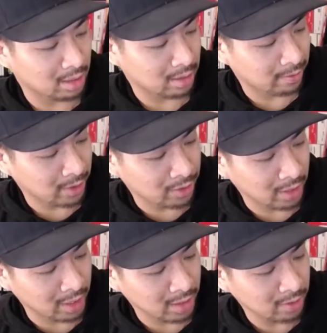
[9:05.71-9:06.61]

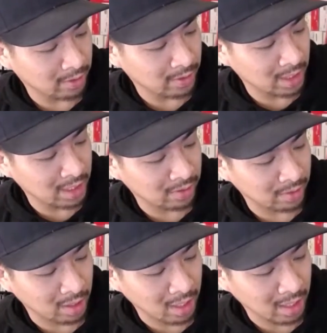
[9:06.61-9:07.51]
Featuring exclusive scenes
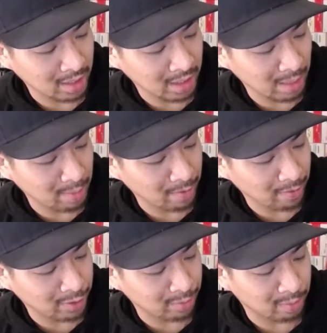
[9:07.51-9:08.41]
from the hottest game ever,
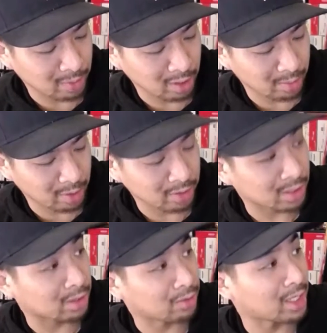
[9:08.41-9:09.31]
Super Mario Bros.
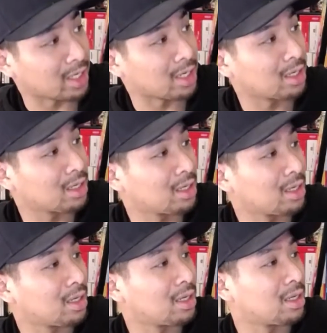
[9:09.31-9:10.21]
3.
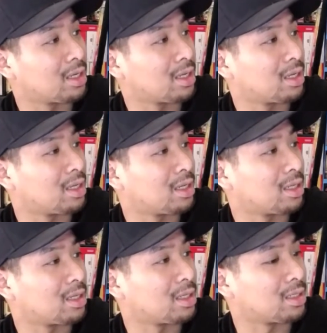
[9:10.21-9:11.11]

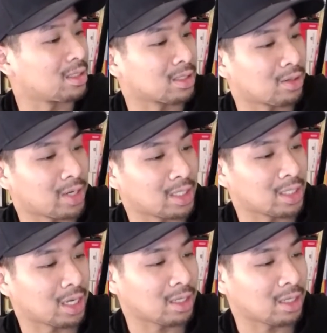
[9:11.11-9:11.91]
This is crazy.